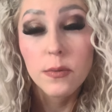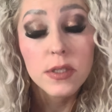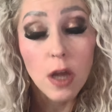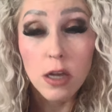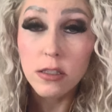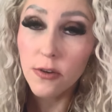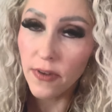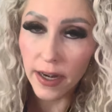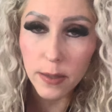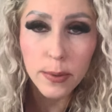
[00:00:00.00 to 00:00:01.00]
it was also
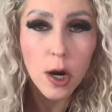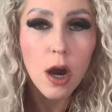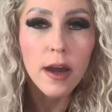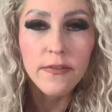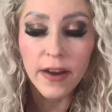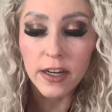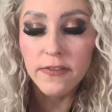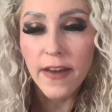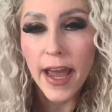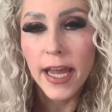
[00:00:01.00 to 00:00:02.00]
very broad,
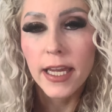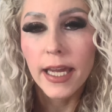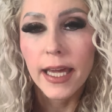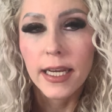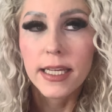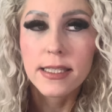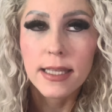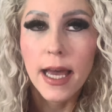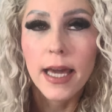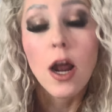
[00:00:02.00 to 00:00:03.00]
very vague, and it
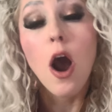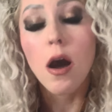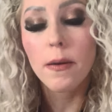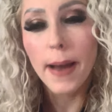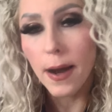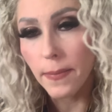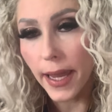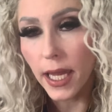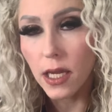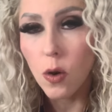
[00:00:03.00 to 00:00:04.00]
said all about
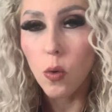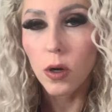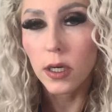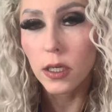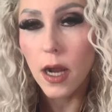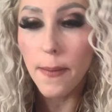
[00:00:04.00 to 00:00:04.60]
me or